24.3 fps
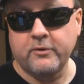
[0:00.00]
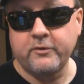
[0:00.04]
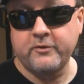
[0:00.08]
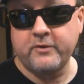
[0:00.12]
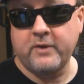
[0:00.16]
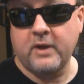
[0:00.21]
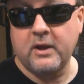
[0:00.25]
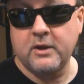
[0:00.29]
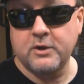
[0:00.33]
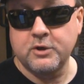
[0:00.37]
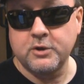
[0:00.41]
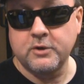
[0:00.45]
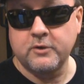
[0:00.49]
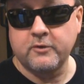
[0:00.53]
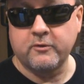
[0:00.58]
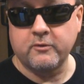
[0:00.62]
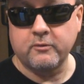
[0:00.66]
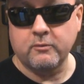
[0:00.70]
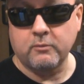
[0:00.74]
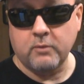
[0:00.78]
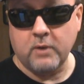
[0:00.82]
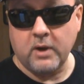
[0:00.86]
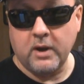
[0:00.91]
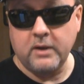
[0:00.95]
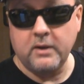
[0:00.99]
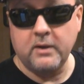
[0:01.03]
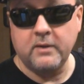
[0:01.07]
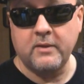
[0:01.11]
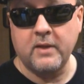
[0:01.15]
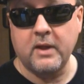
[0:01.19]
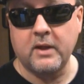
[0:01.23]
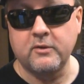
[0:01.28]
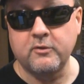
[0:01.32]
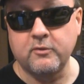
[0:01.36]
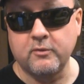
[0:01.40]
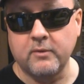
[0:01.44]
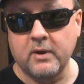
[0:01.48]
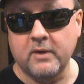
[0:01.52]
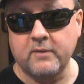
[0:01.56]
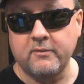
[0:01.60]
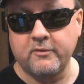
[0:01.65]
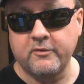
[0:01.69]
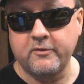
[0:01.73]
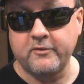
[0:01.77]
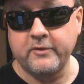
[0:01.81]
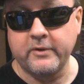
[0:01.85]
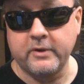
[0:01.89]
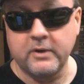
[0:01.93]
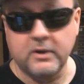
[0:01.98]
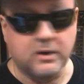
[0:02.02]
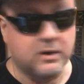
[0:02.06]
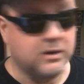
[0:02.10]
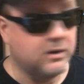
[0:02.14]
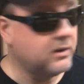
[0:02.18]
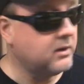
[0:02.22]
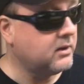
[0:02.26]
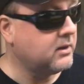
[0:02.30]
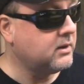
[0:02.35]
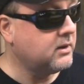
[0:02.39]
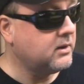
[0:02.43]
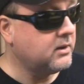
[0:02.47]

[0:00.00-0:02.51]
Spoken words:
stations right in that direct vicinity.